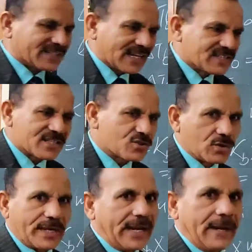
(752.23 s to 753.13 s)
Celsius
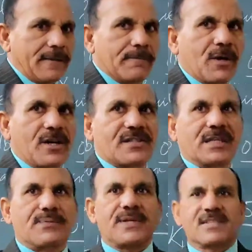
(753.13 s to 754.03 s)
or K, because the
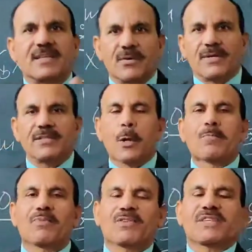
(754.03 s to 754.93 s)
difference is always
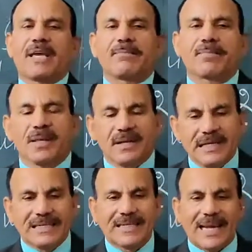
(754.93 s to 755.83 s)
same
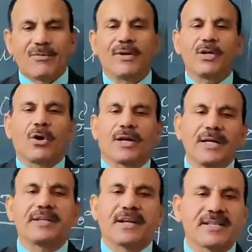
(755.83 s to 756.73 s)
in Kelvin or
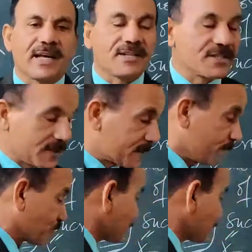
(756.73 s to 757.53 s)
in degree Celsius.